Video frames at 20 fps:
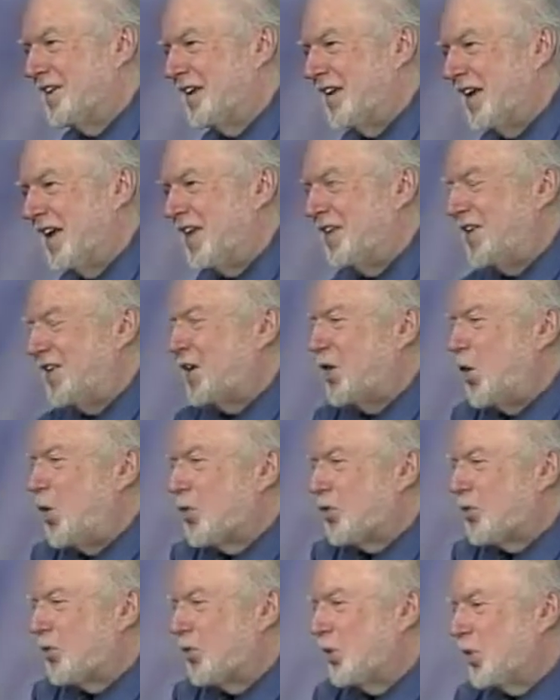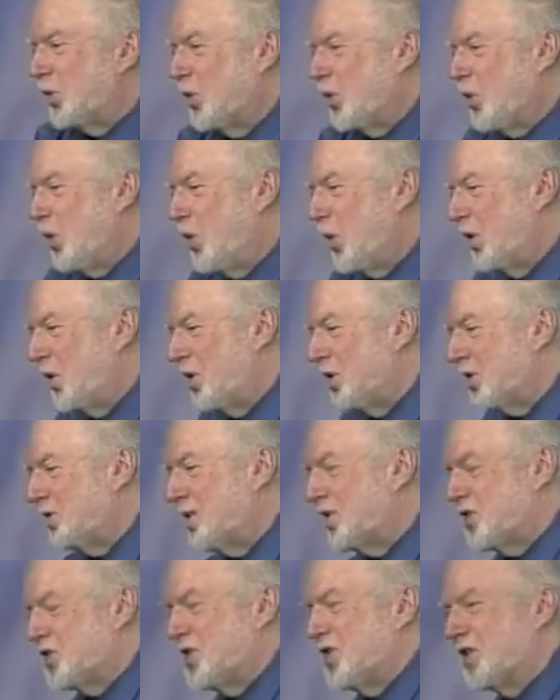And they go through a long
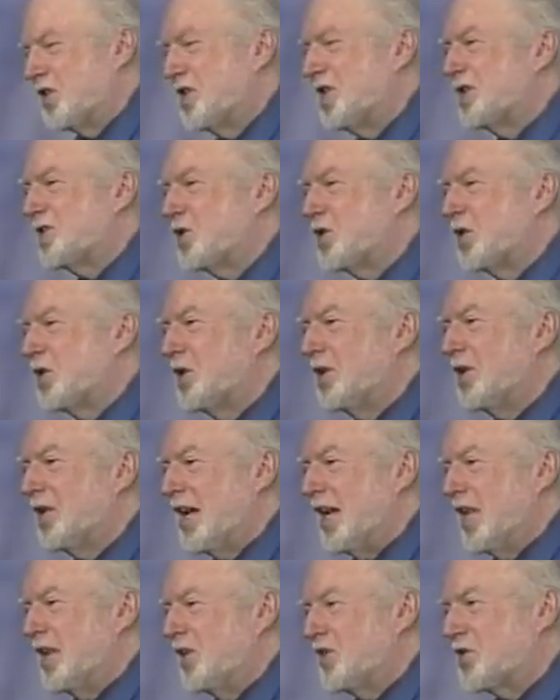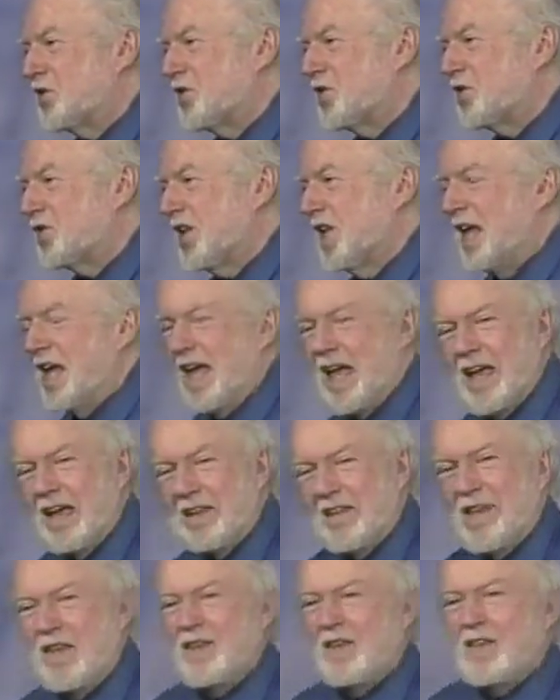statistical analysis,
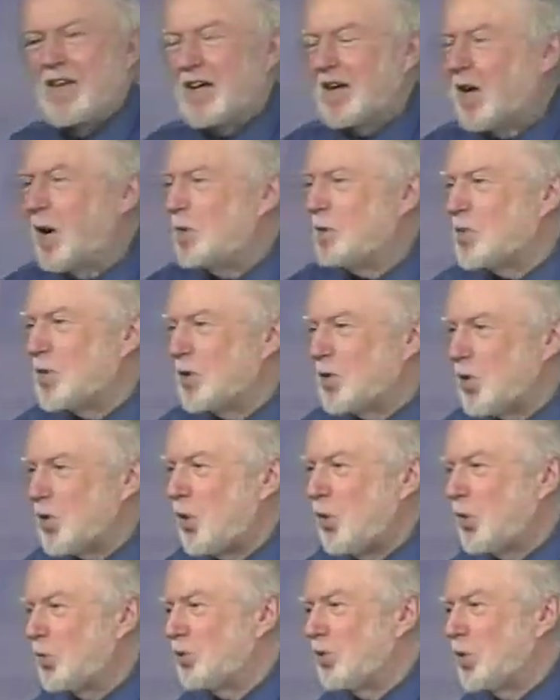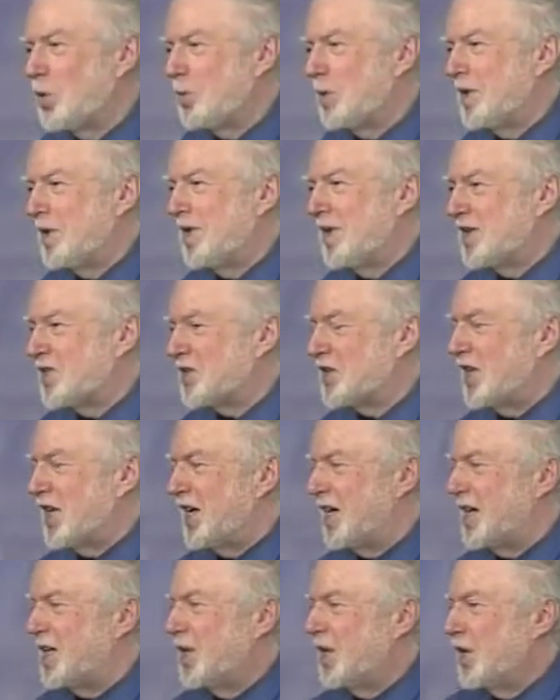and then they come to the courtroom and they
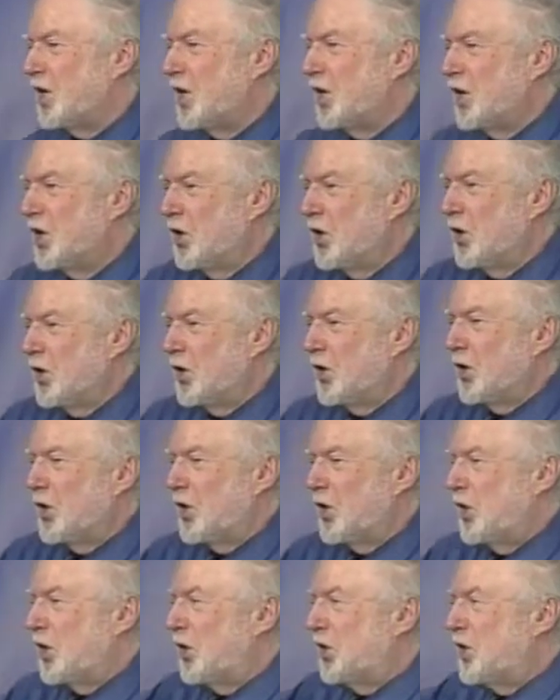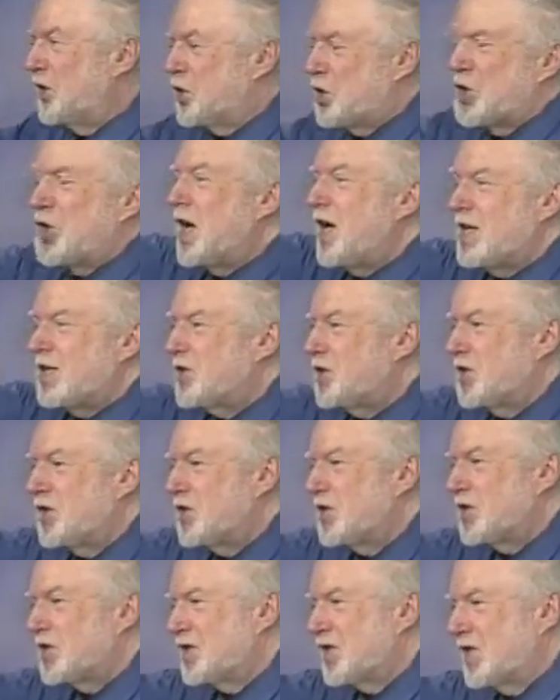say, the
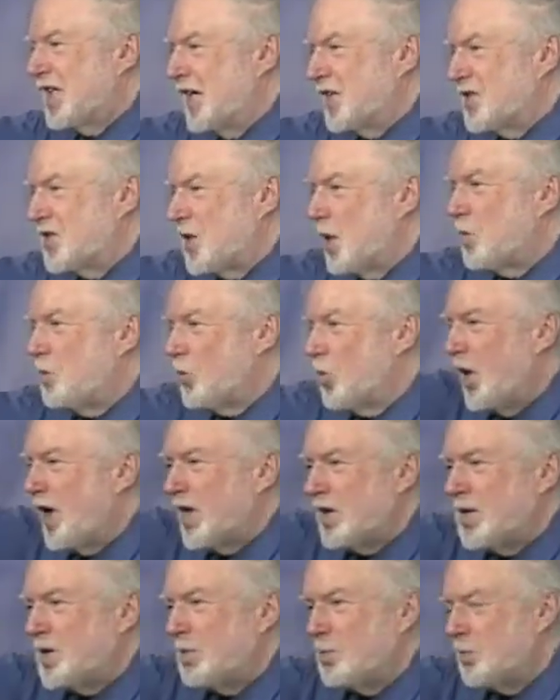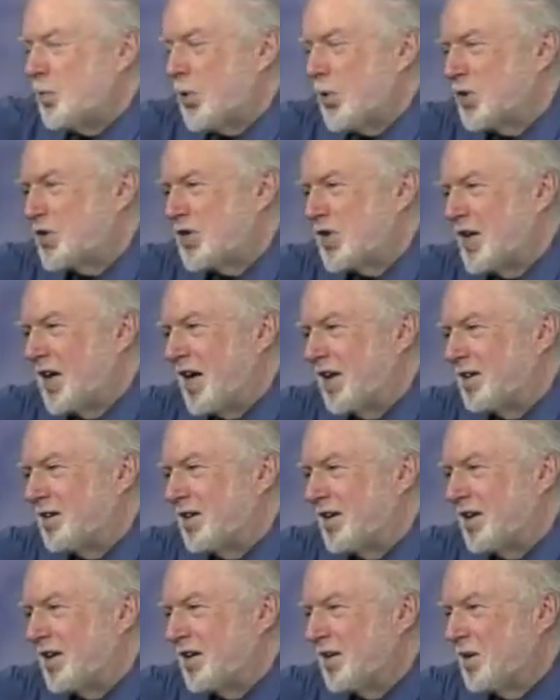chances that some random person out
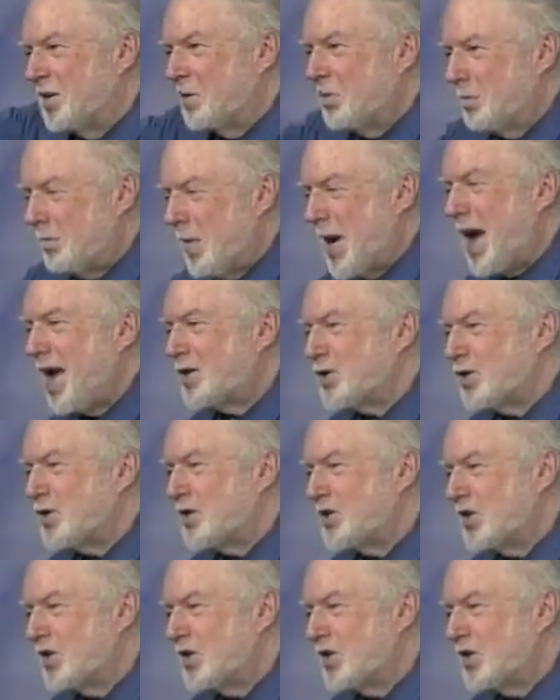there matches